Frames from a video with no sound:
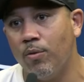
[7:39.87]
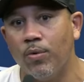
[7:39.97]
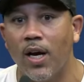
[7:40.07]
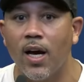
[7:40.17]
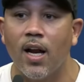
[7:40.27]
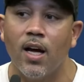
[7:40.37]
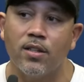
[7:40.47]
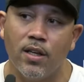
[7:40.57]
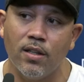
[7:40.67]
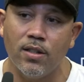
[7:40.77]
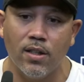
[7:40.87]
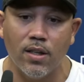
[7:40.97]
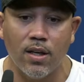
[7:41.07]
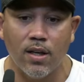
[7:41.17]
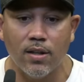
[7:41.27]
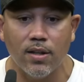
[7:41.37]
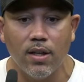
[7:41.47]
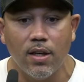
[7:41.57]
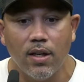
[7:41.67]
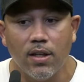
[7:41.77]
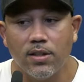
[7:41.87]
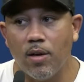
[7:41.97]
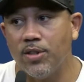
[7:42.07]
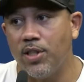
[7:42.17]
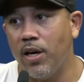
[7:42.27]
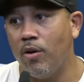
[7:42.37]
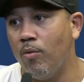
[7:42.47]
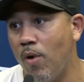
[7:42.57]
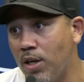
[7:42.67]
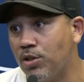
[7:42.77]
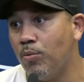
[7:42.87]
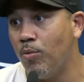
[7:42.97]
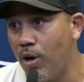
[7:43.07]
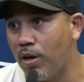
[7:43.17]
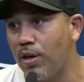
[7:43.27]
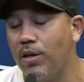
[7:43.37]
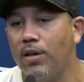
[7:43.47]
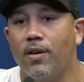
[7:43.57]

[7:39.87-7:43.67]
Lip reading: And when I got out there to San Mateo and watched him work,